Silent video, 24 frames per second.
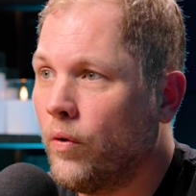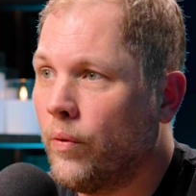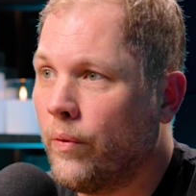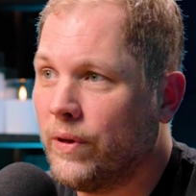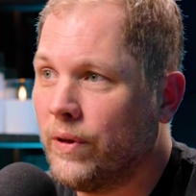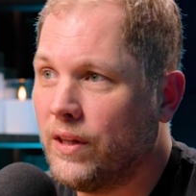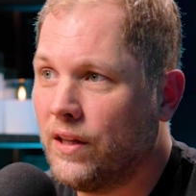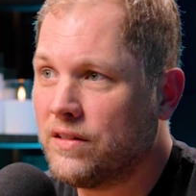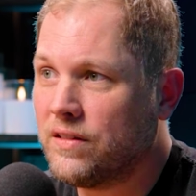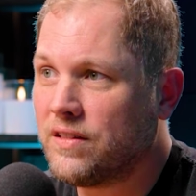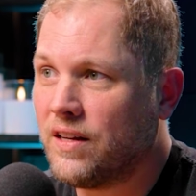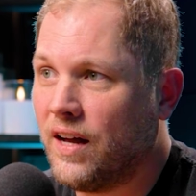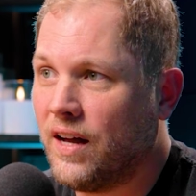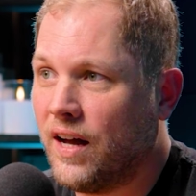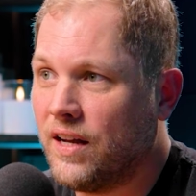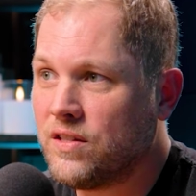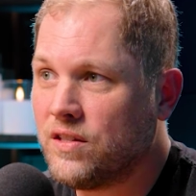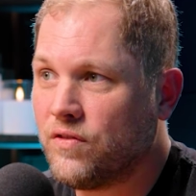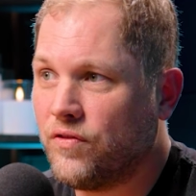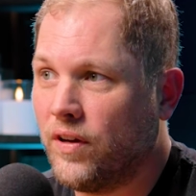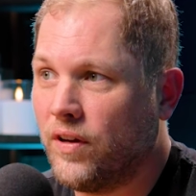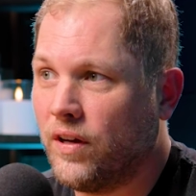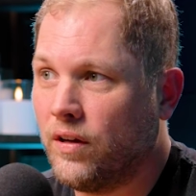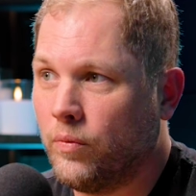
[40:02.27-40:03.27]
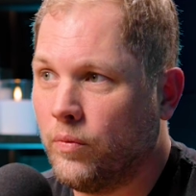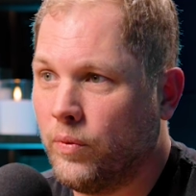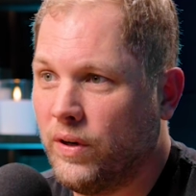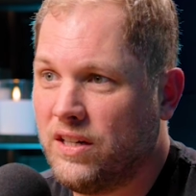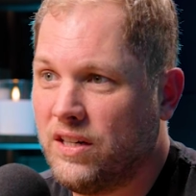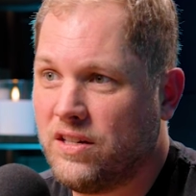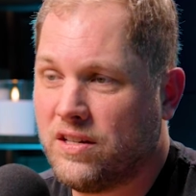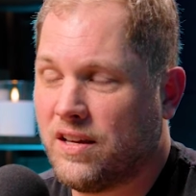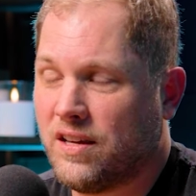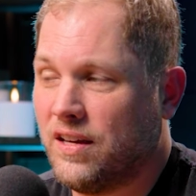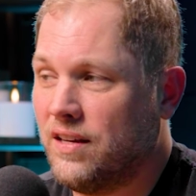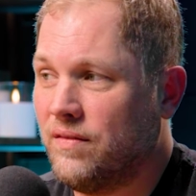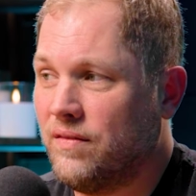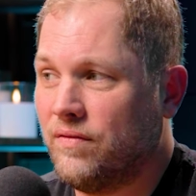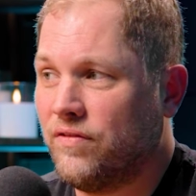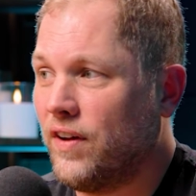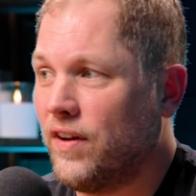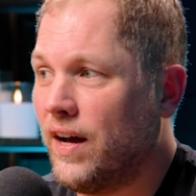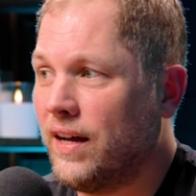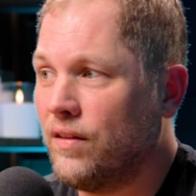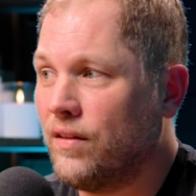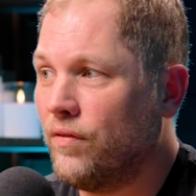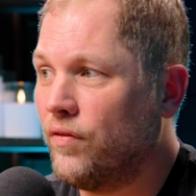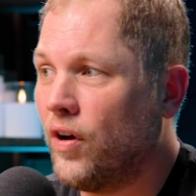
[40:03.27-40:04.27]
Well, when we looked at Huntsville, we just couldn't
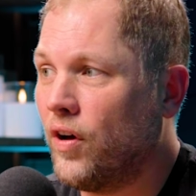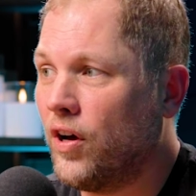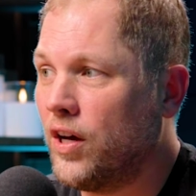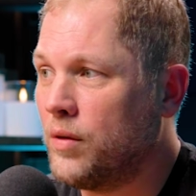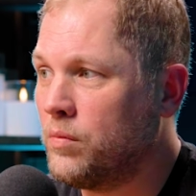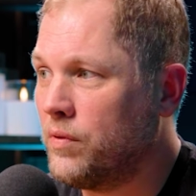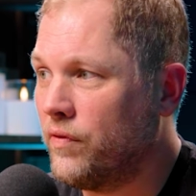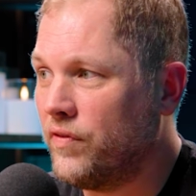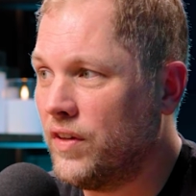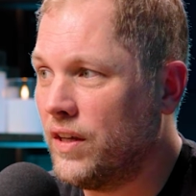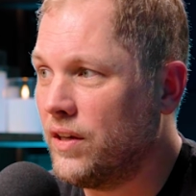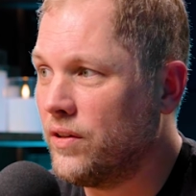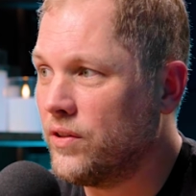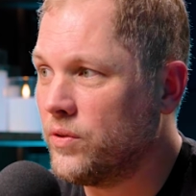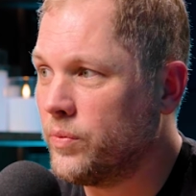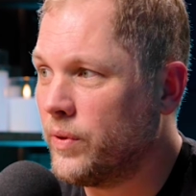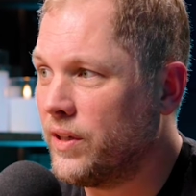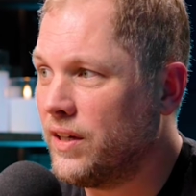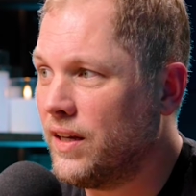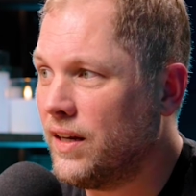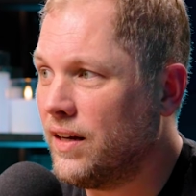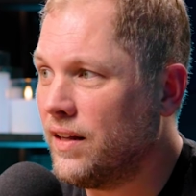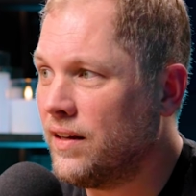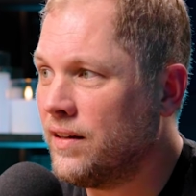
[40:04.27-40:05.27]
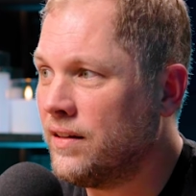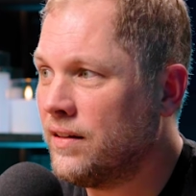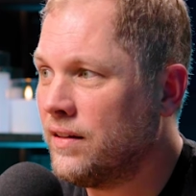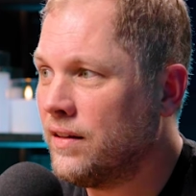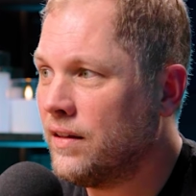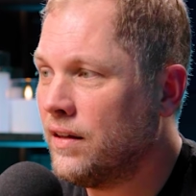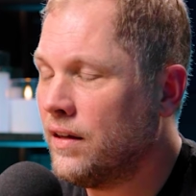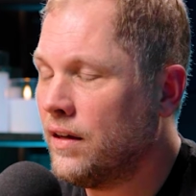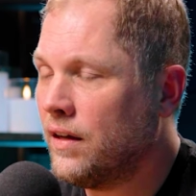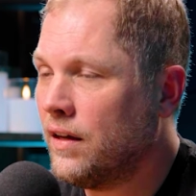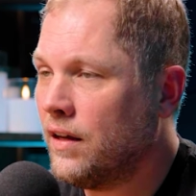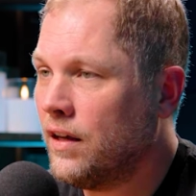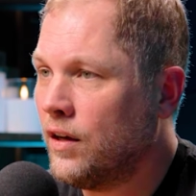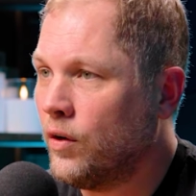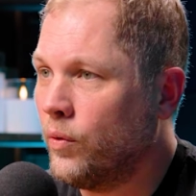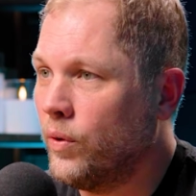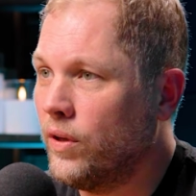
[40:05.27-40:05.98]
find the volume of deals we needed. Mm-hmm. Yeah.